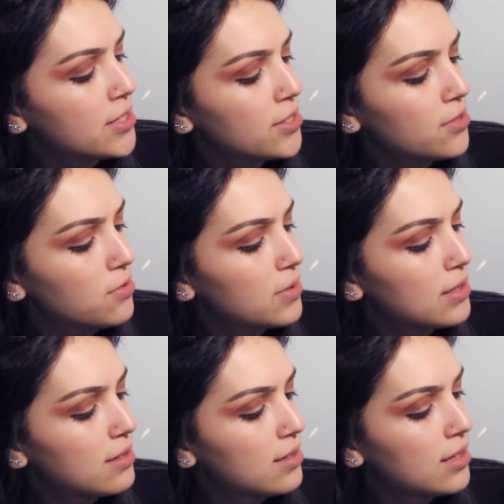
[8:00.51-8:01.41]
to do
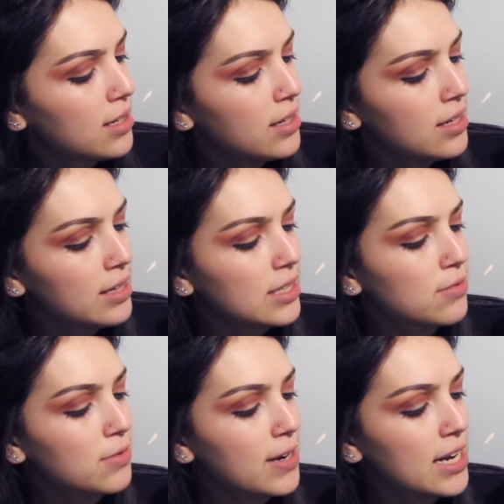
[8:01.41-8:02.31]
this
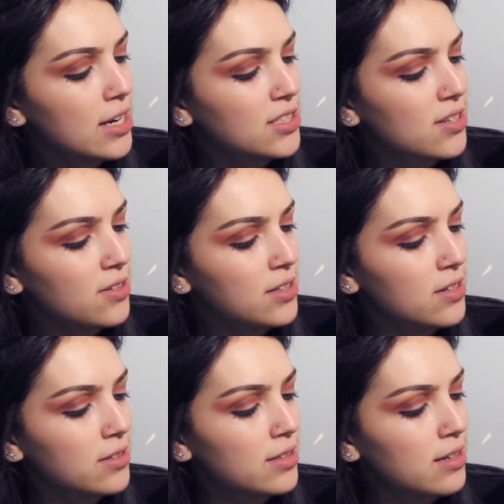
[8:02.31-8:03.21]
one right here. It's called
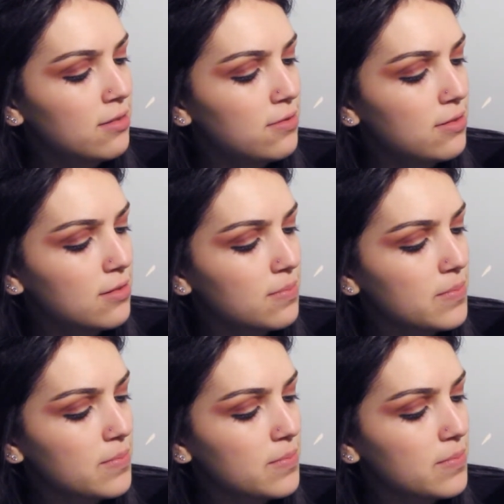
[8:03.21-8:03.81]
Young Love,